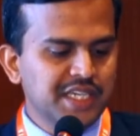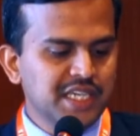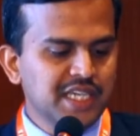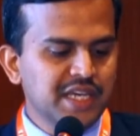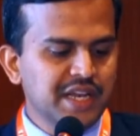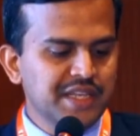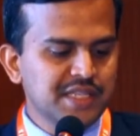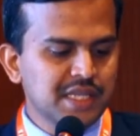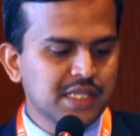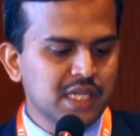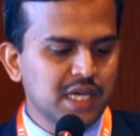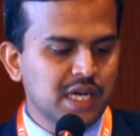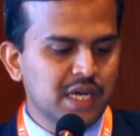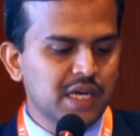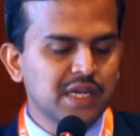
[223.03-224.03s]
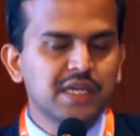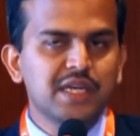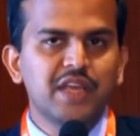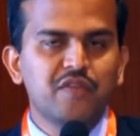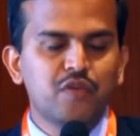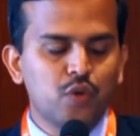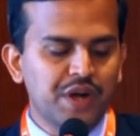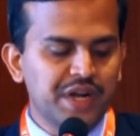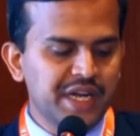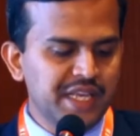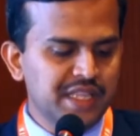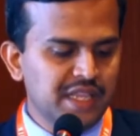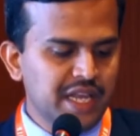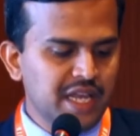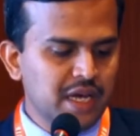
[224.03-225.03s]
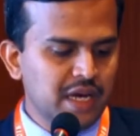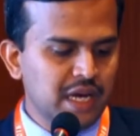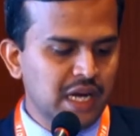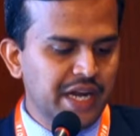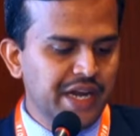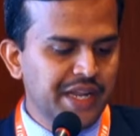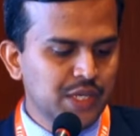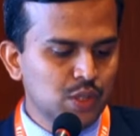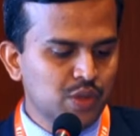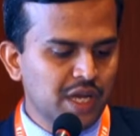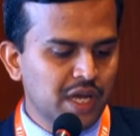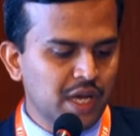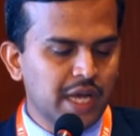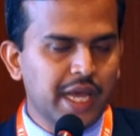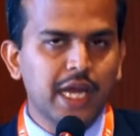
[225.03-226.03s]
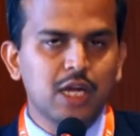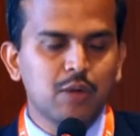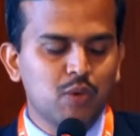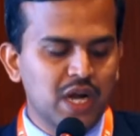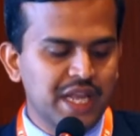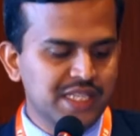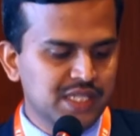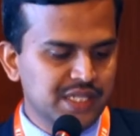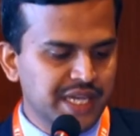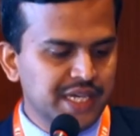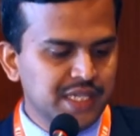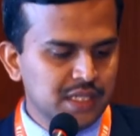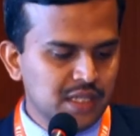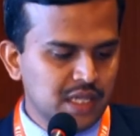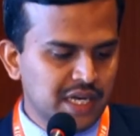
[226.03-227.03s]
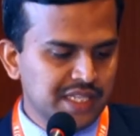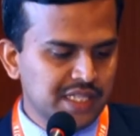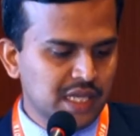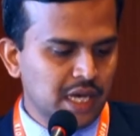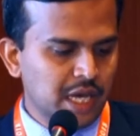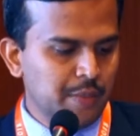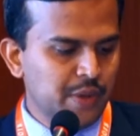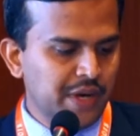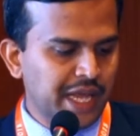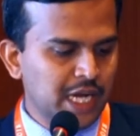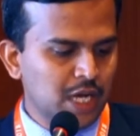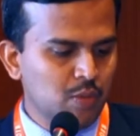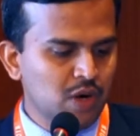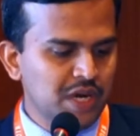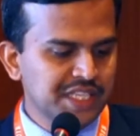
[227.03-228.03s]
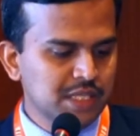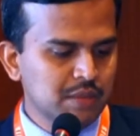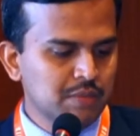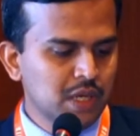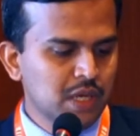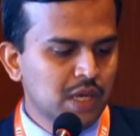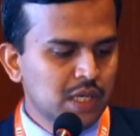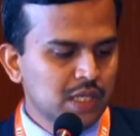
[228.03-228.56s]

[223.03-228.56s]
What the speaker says: it increases the T4 and T3 and leading to the catabolic state, that is a hypercatabolism.